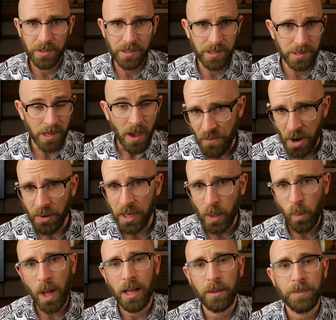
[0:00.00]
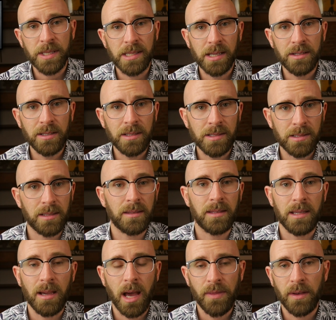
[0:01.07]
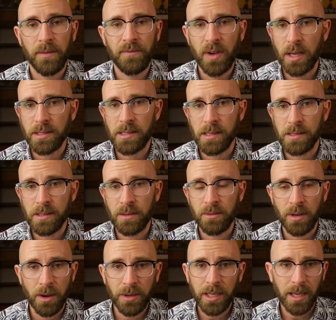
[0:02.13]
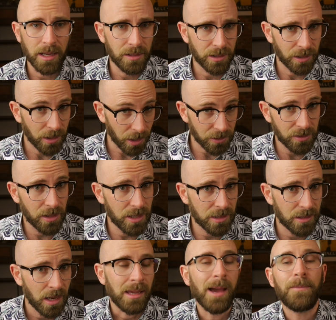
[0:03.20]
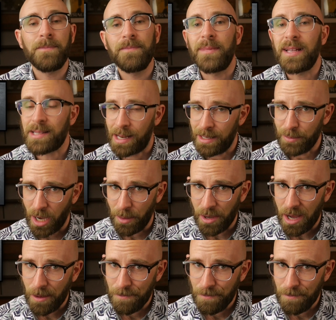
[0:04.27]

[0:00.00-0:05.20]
and is very well positioned in the other fastest growing Asian countries? Yep, that's Alibaba.